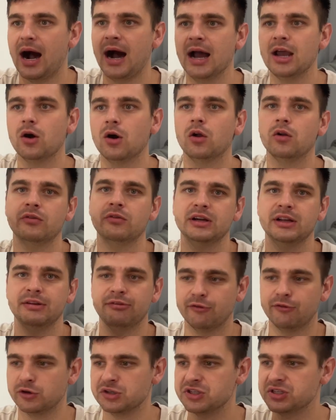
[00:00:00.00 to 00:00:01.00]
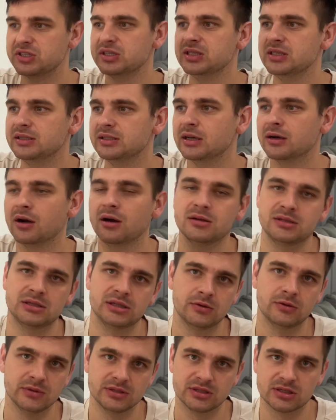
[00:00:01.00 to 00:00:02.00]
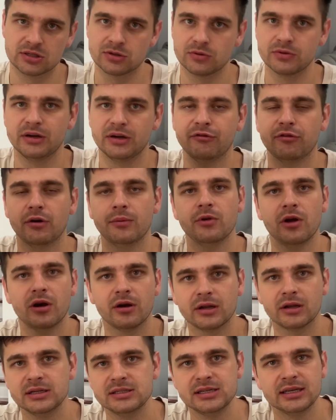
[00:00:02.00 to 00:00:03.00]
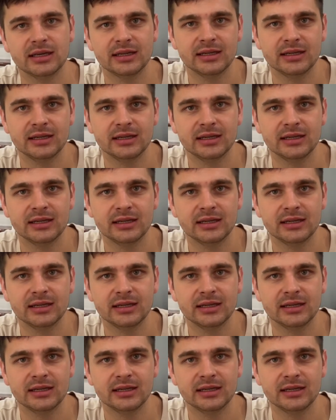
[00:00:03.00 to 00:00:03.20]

I already foresee the consequences, so therefore I'm not going to take any